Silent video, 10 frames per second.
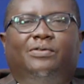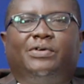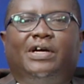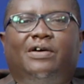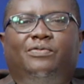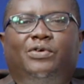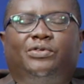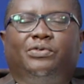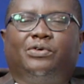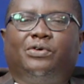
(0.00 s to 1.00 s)
we have
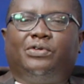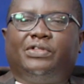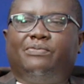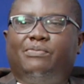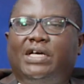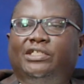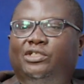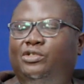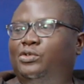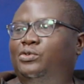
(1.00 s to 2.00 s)
what we call the
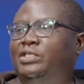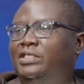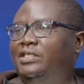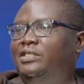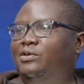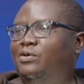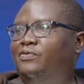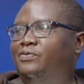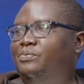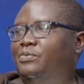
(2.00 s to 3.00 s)
marginal utility
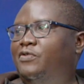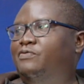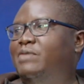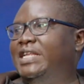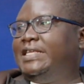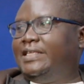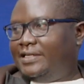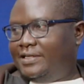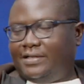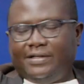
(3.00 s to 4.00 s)
of money.
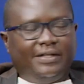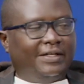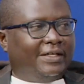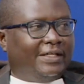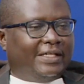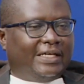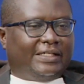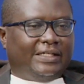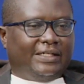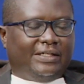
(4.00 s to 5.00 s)

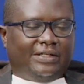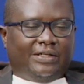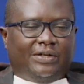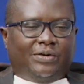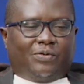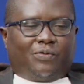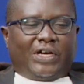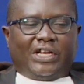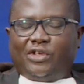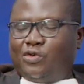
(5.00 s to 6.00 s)
That
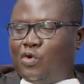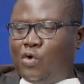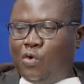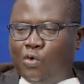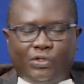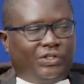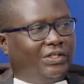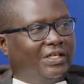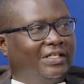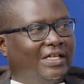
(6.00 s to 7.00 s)
when you
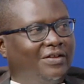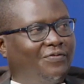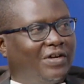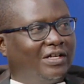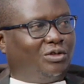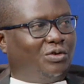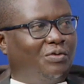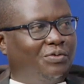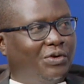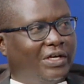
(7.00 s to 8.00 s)
lose a certain fraction
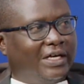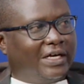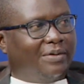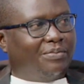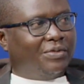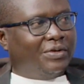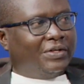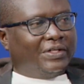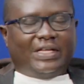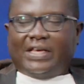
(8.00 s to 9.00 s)
of your income,
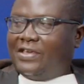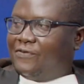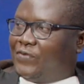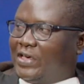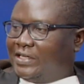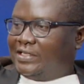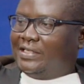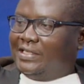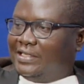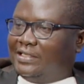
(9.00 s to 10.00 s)
the
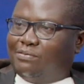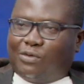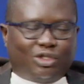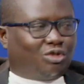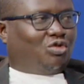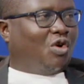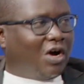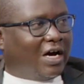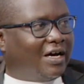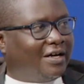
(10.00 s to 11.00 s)
effect is more
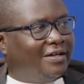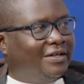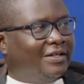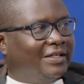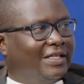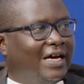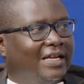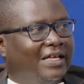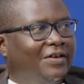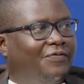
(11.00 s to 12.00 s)
stronger
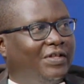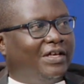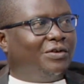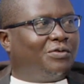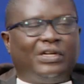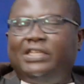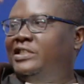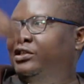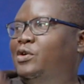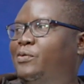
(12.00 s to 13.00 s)
than if they
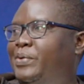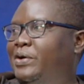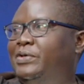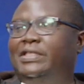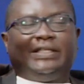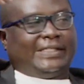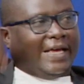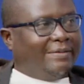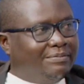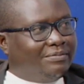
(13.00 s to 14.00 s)
increased your pay with the
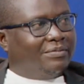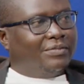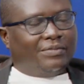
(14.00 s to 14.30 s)
same